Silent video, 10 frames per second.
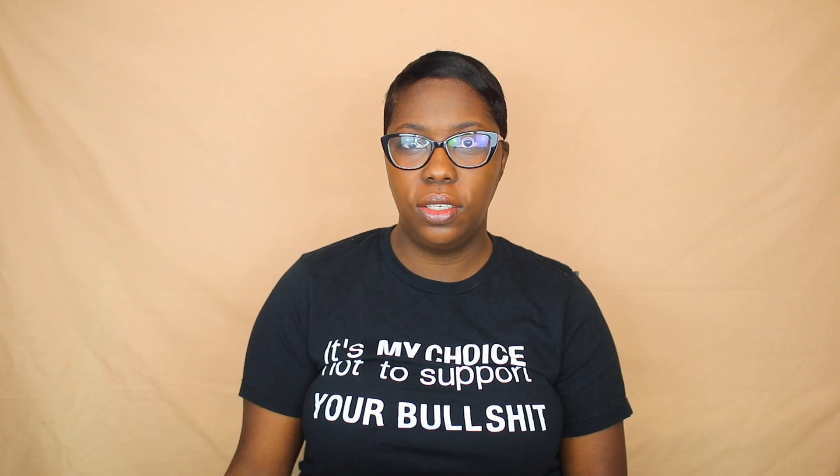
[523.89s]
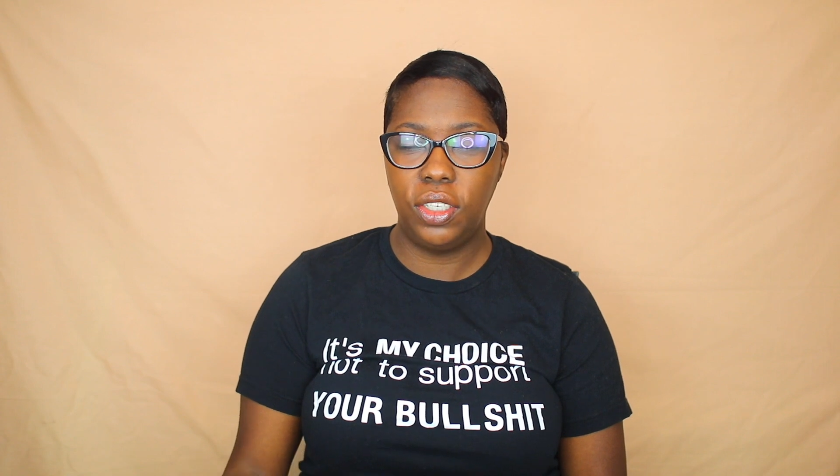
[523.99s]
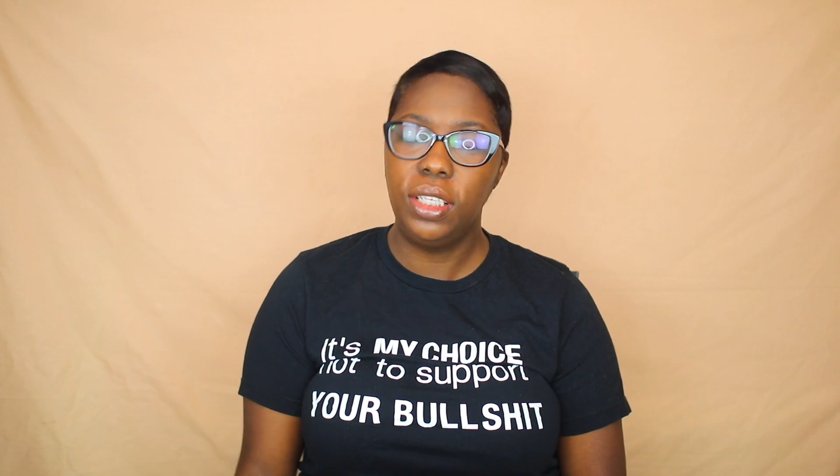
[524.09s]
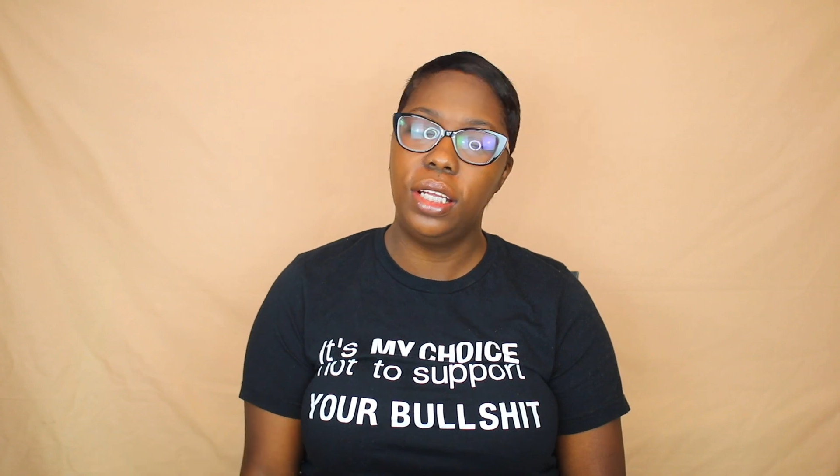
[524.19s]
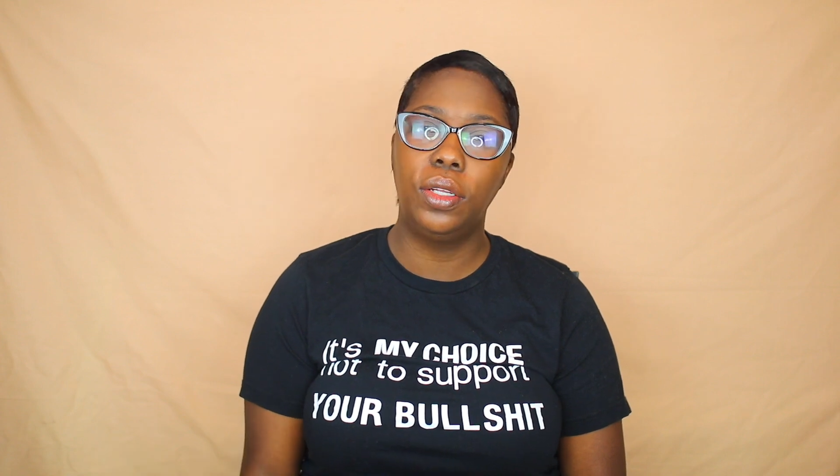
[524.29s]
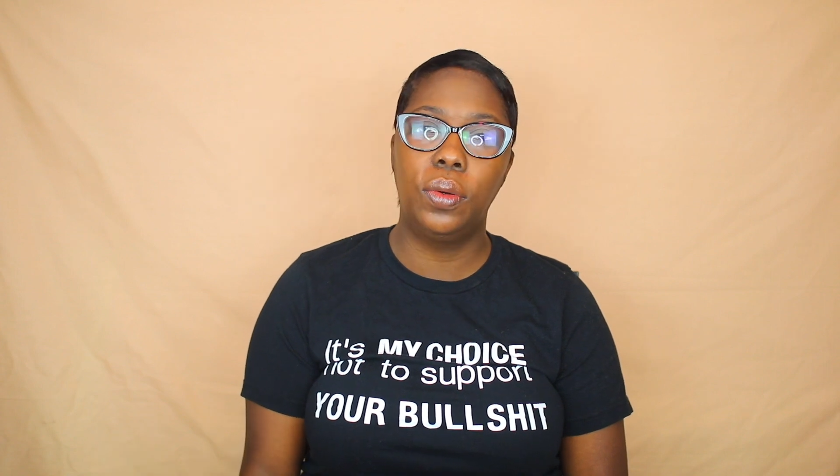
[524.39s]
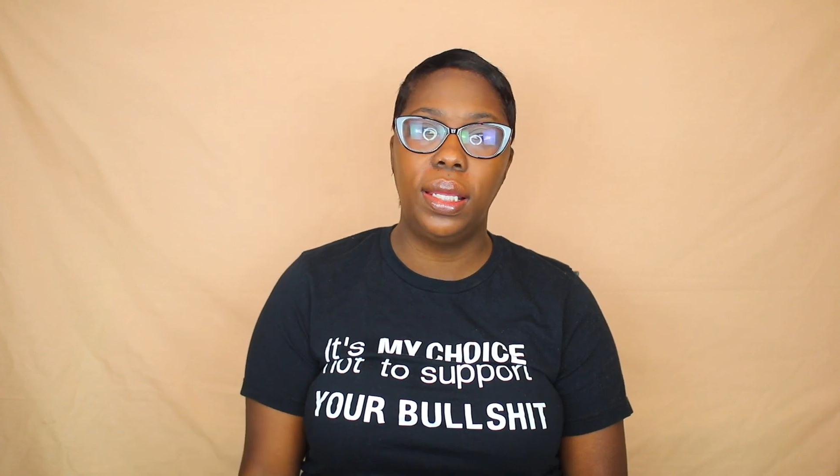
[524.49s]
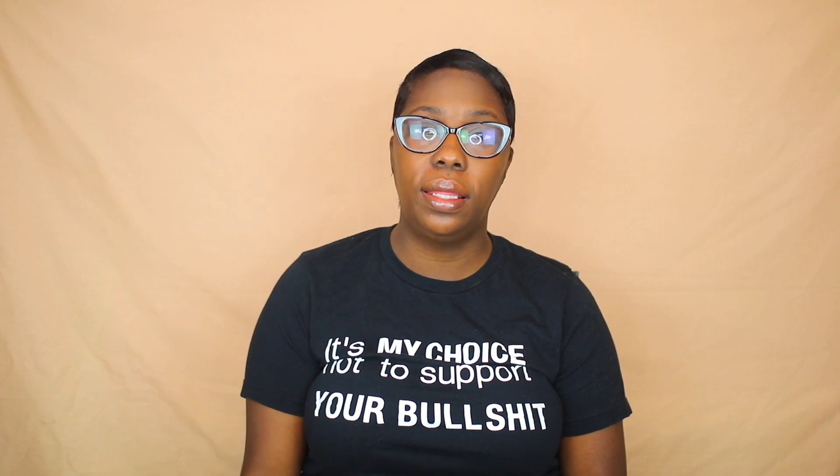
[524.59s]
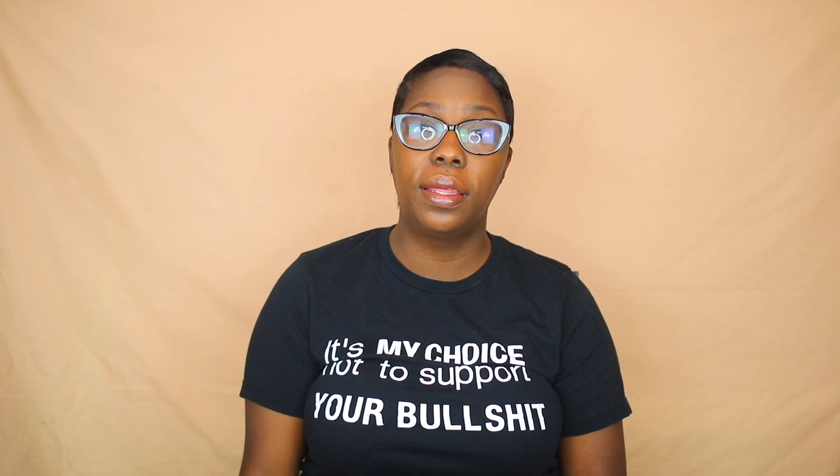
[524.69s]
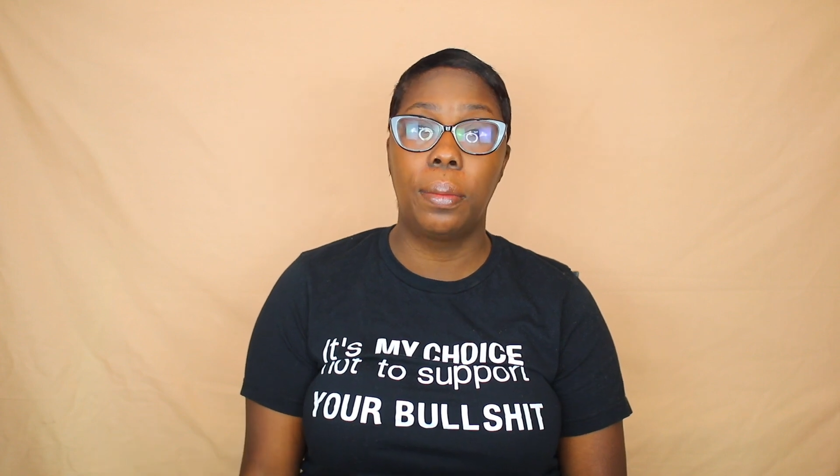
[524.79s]
She didn't know
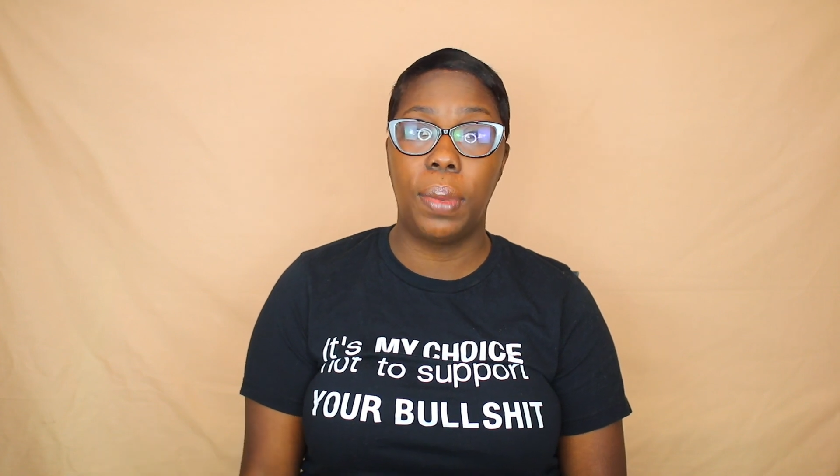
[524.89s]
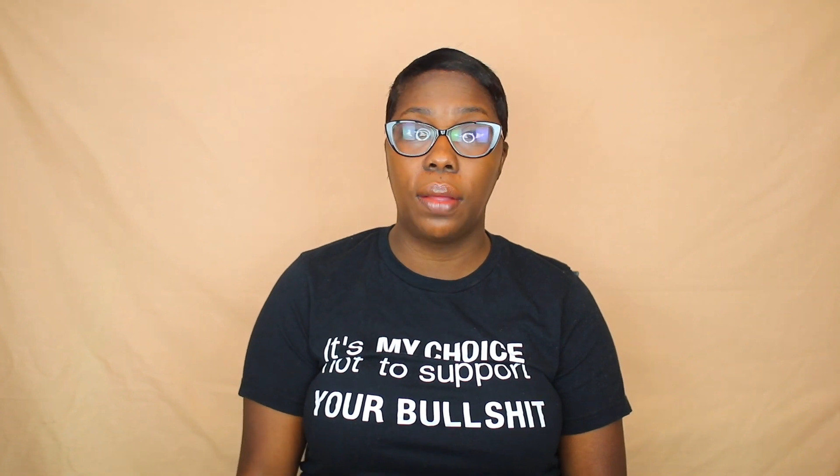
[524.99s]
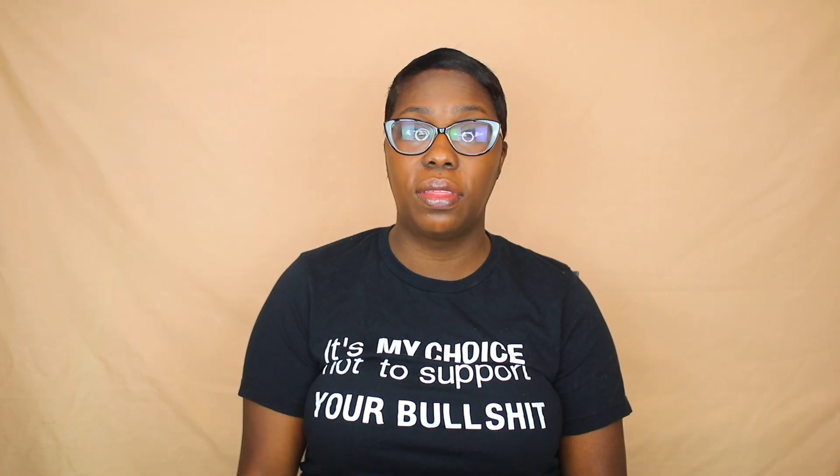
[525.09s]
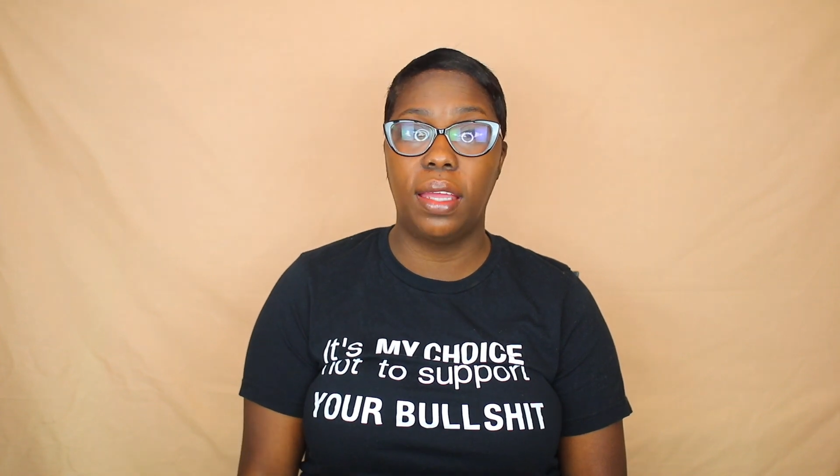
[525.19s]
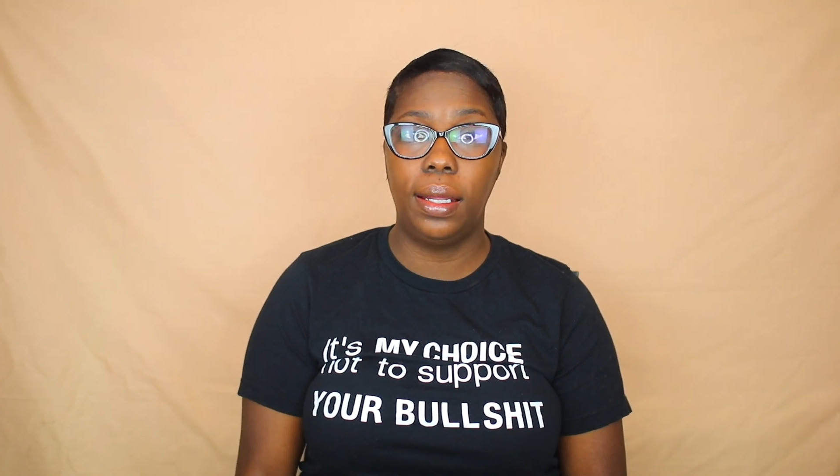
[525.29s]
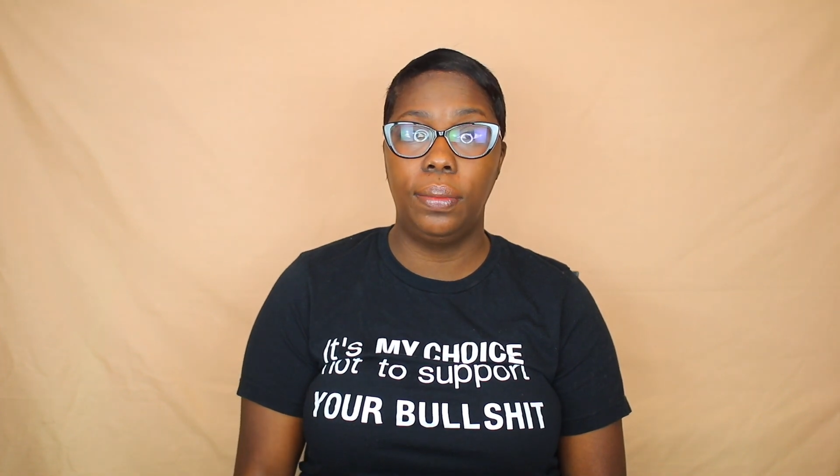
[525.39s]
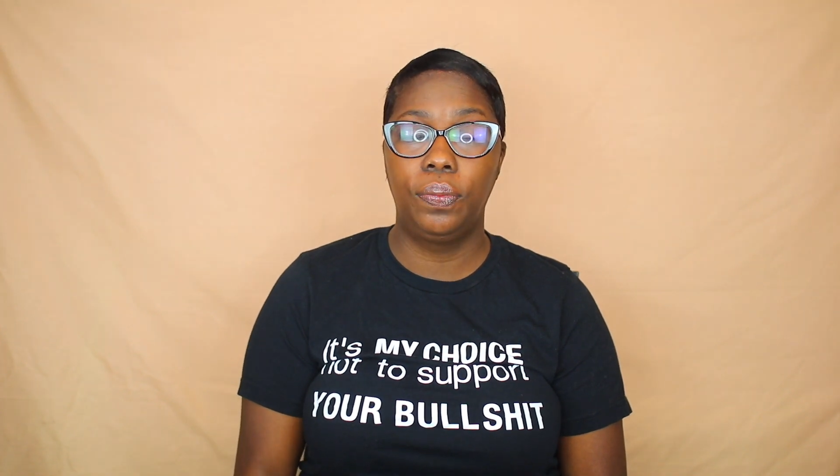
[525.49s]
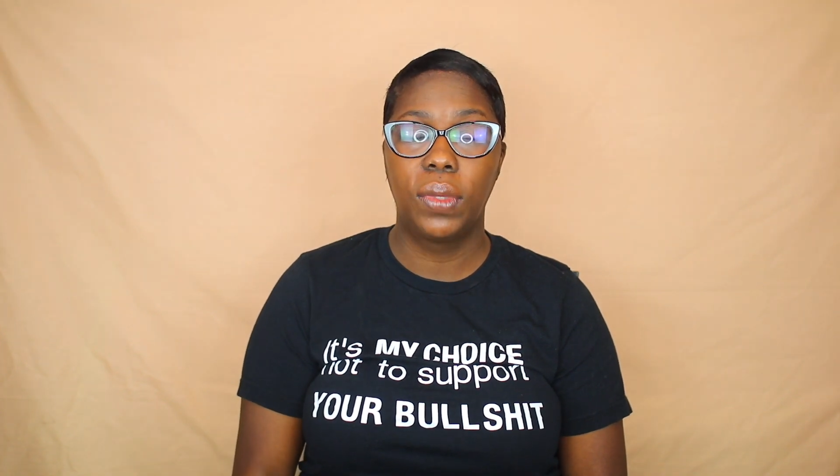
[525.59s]
anything about that.